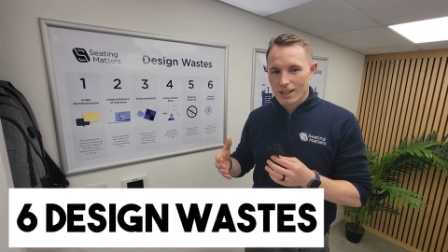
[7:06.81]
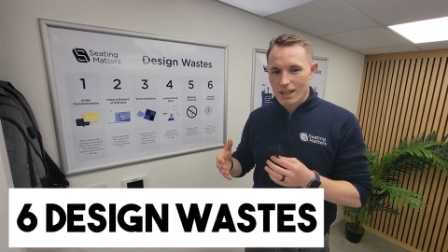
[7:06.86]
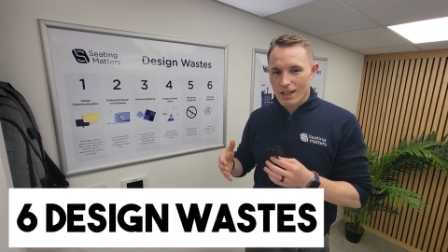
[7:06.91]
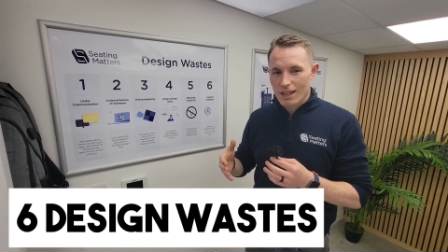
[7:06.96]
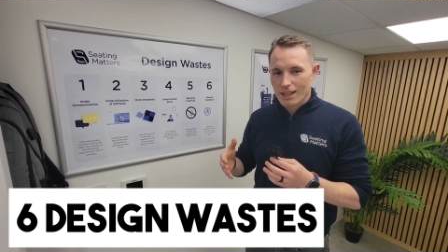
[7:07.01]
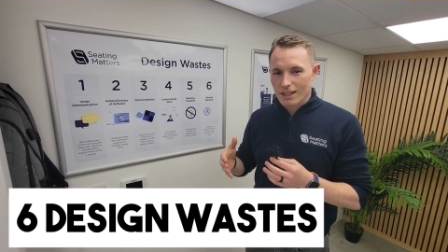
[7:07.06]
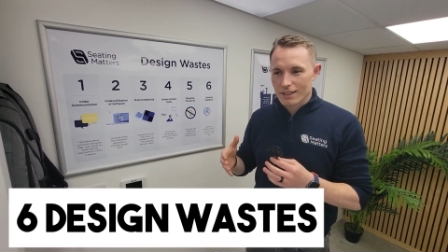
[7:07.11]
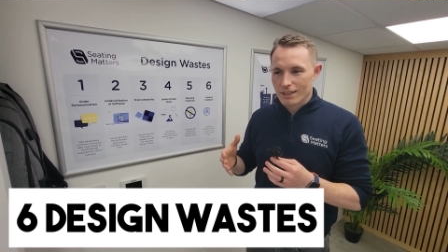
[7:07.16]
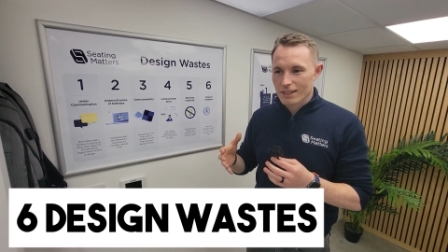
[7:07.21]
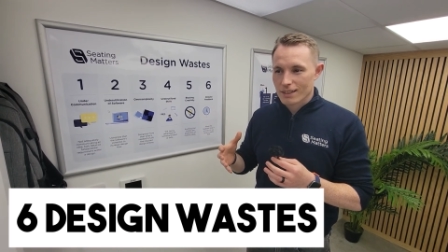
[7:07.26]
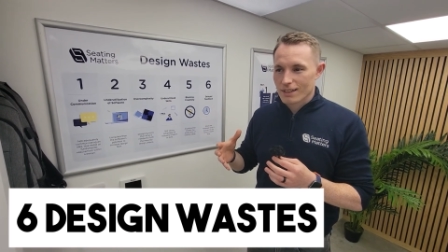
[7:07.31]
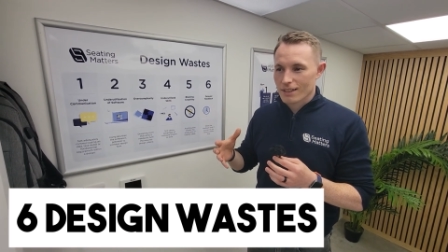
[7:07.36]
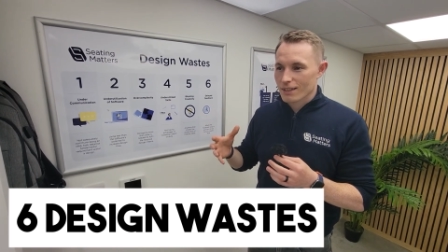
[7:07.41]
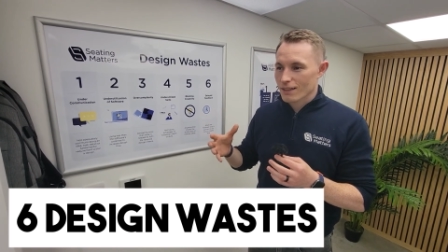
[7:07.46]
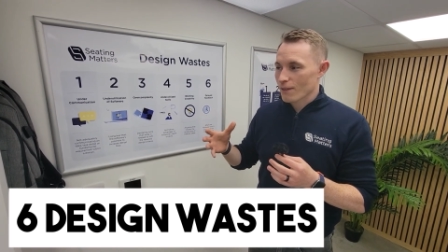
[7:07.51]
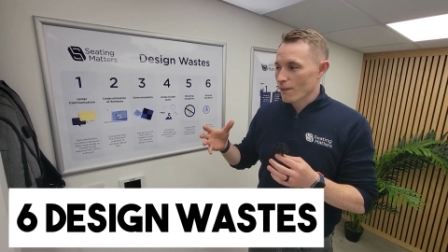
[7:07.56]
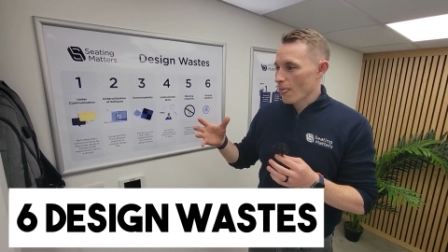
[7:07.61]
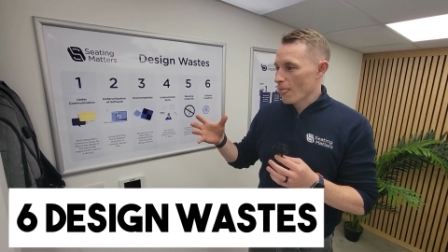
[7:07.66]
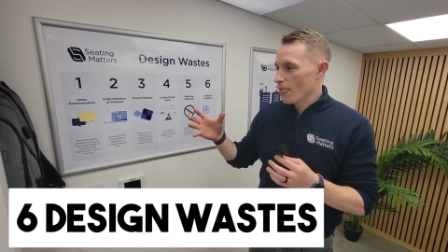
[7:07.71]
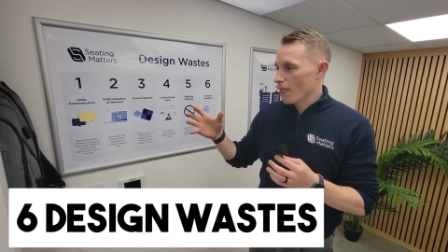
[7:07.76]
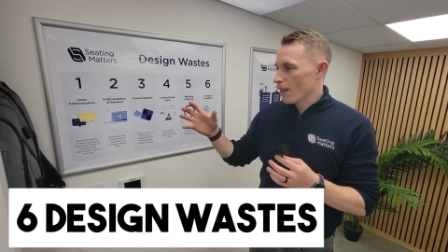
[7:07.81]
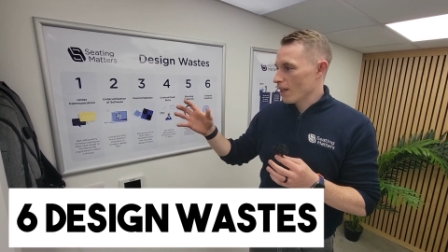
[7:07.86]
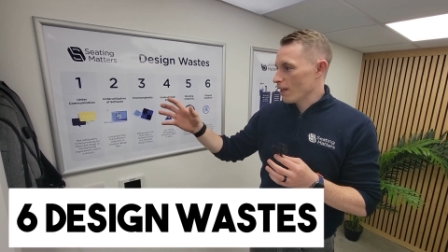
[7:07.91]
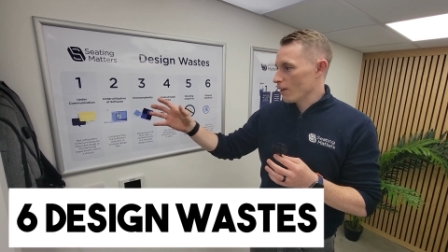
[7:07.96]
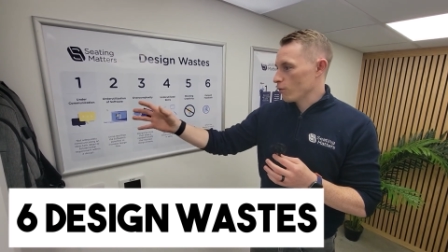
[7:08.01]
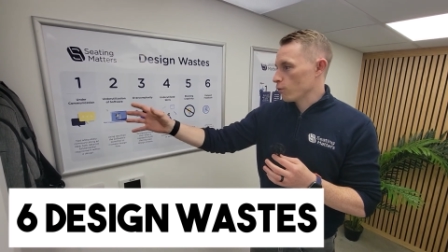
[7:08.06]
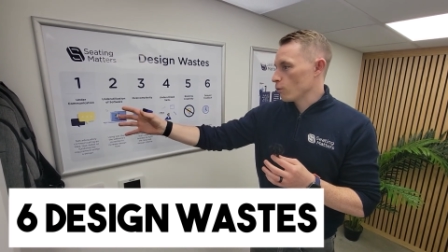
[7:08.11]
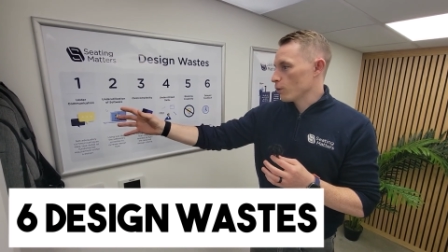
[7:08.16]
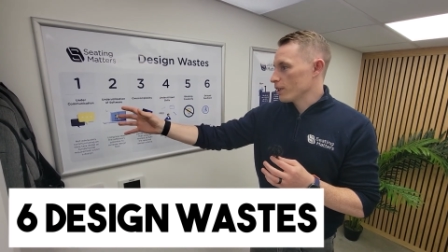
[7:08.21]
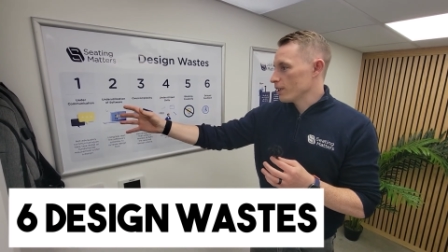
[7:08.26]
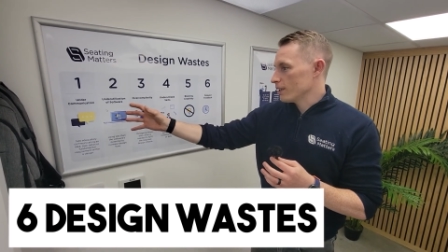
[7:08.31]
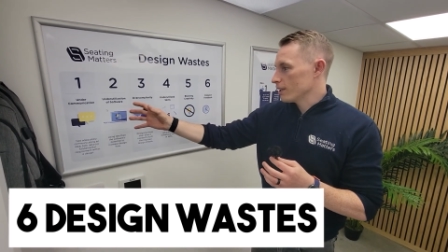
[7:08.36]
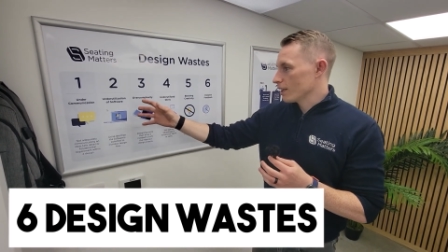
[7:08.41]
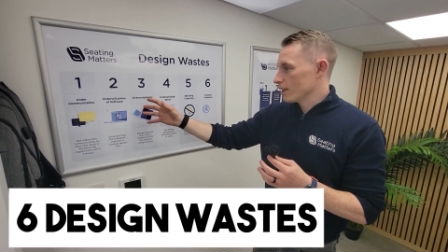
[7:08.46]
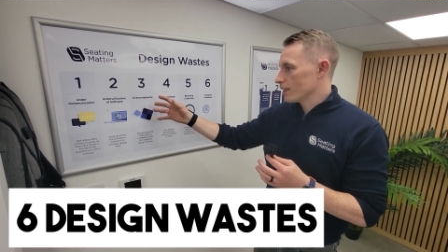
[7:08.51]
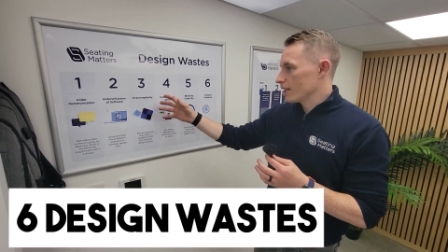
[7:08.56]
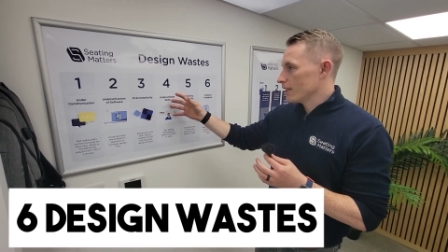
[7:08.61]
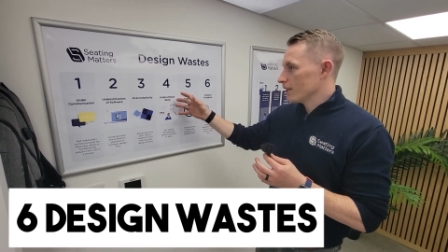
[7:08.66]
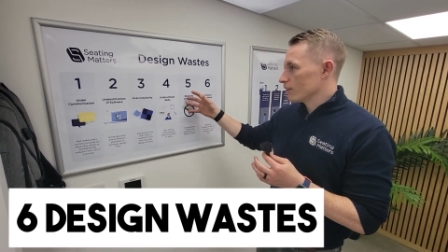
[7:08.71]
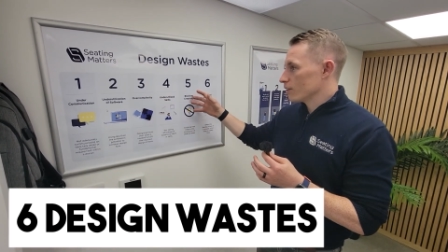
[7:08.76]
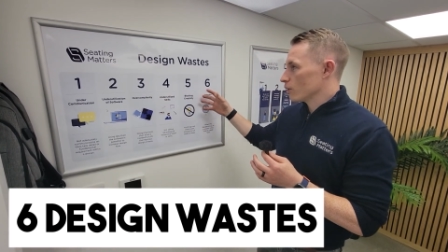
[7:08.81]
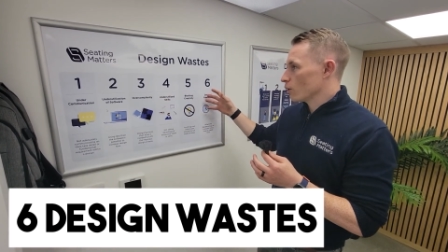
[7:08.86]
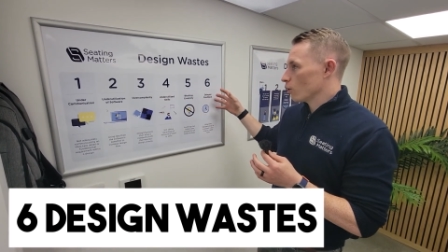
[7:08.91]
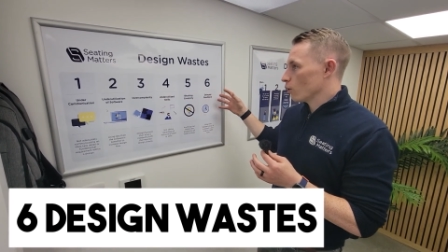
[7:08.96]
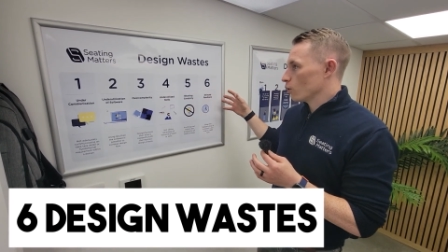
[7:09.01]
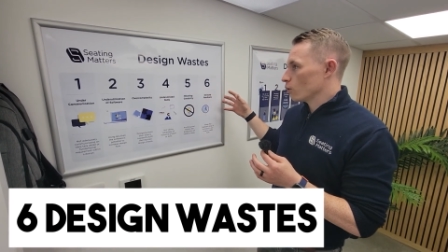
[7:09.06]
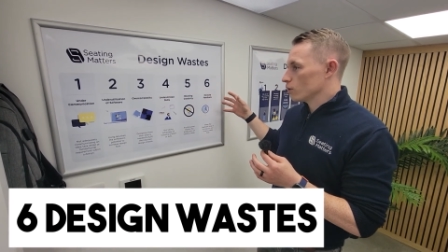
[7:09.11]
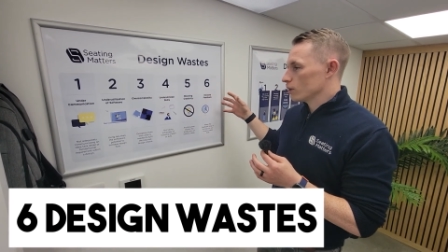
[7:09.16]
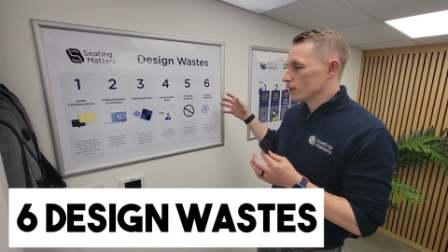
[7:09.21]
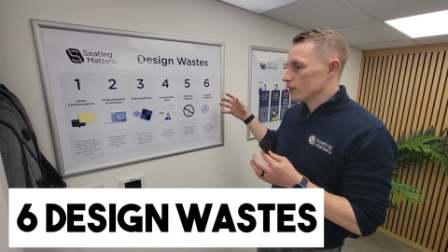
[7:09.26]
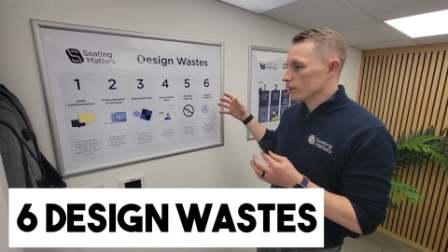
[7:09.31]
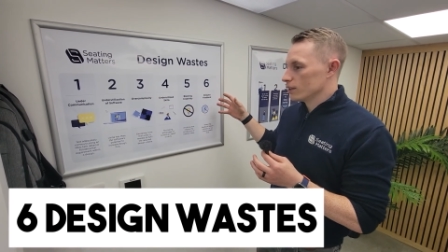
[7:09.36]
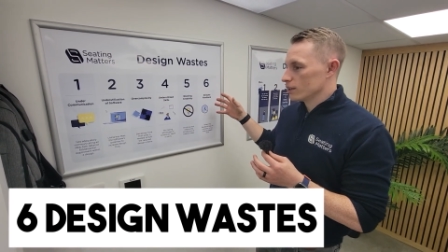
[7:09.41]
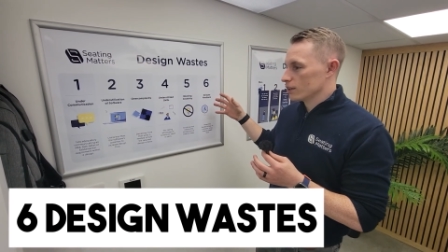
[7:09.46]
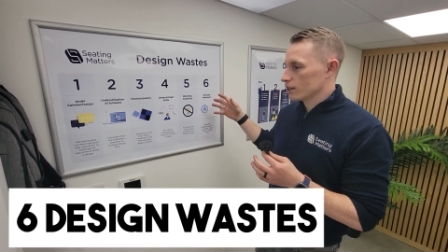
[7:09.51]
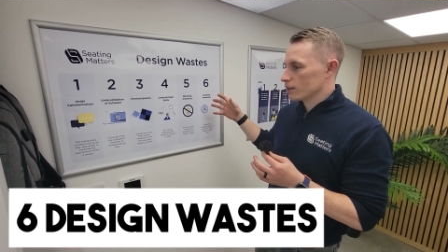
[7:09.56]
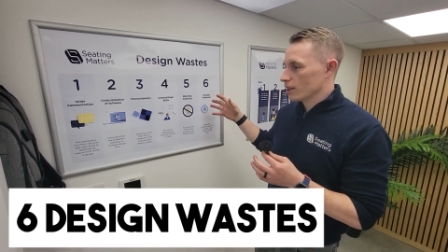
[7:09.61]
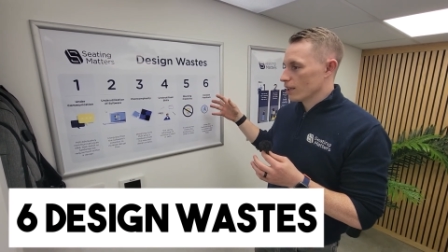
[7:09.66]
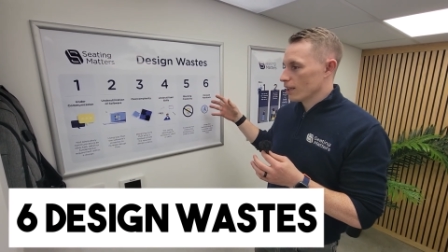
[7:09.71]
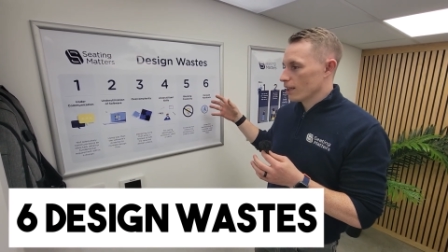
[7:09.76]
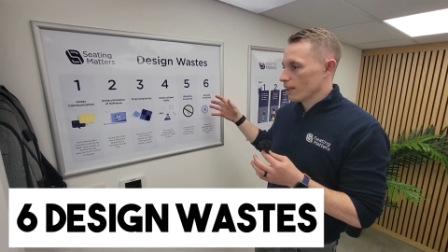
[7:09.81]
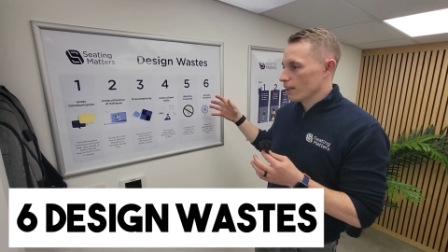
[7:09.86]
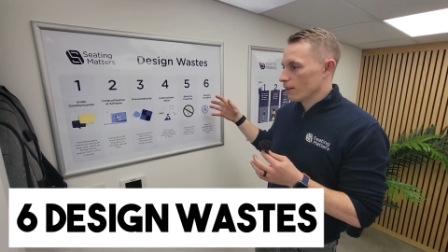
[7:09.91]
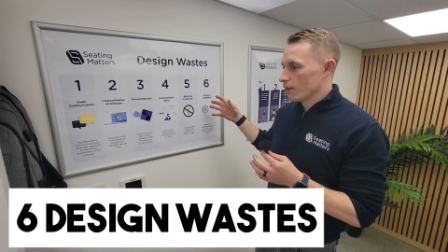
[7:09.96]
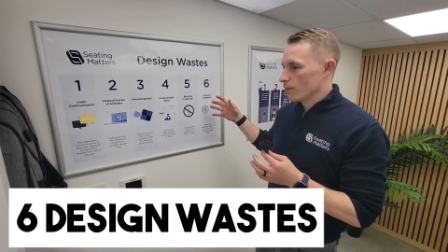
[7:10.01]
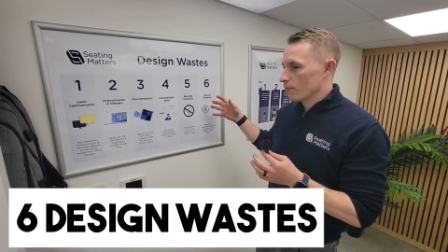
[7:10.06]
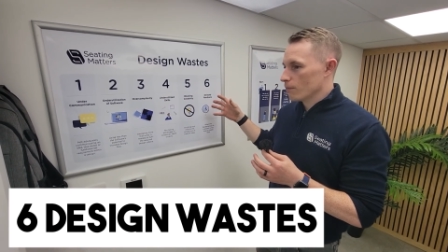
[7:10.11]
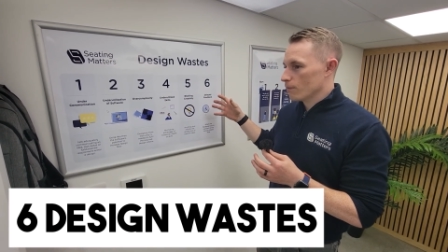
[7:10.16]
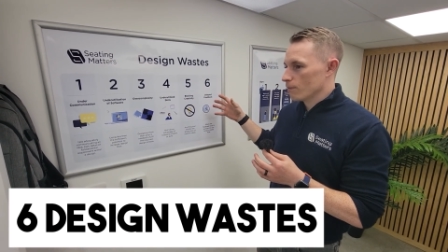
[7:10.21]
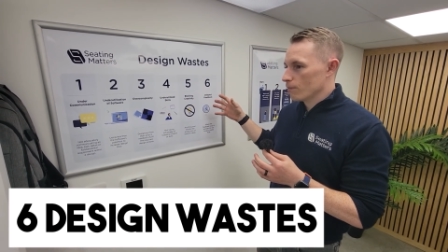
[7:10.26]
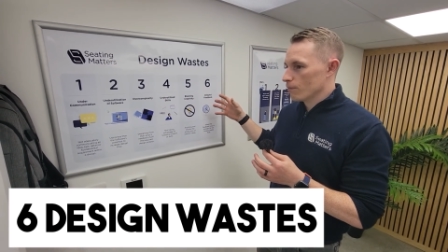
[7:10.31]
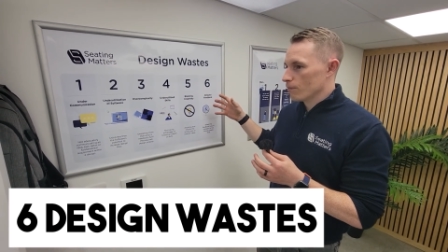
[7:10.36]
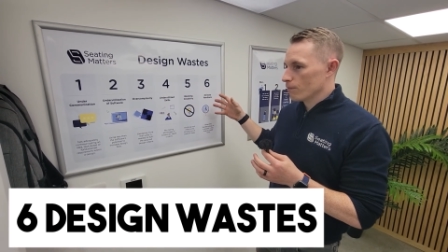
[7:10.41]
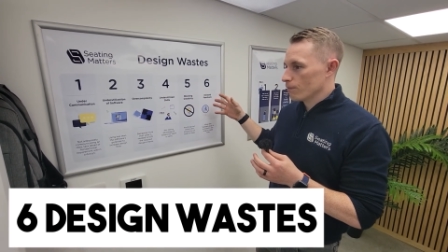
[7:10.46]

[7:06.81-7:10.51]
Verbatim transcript: and if we adhere to all these um,